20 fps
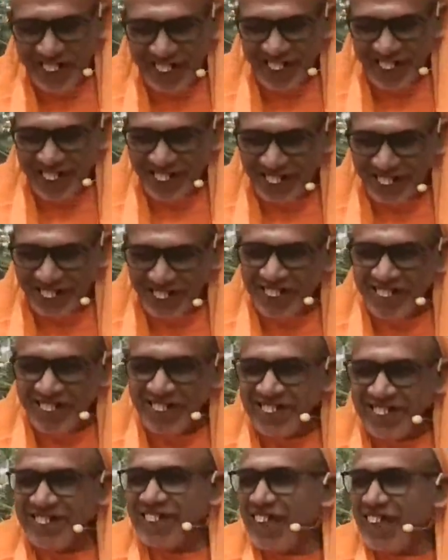
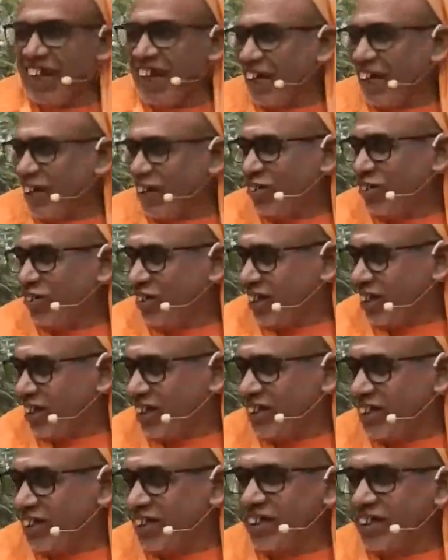This is an
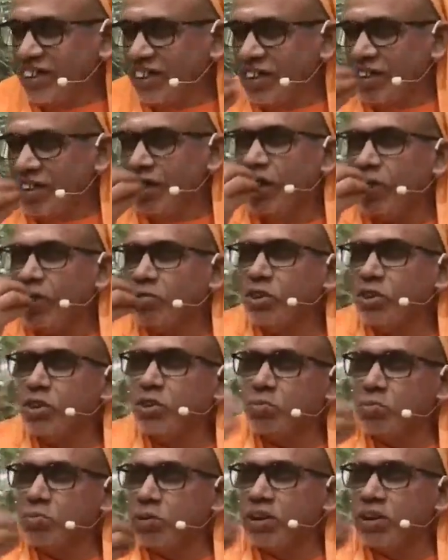accounting
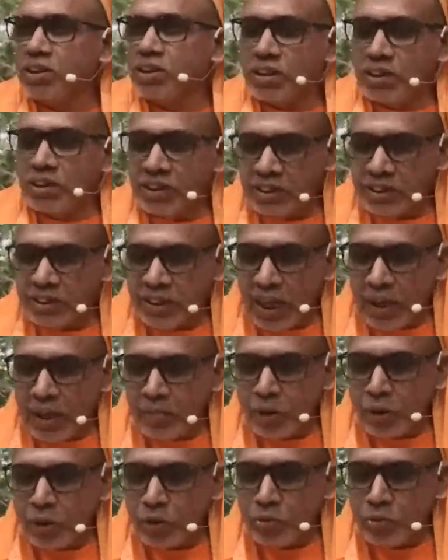this speech,
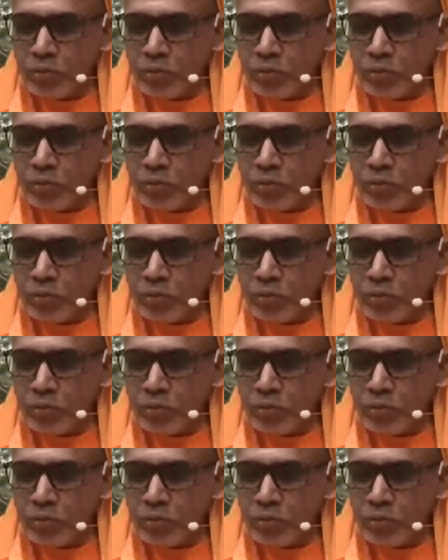Nama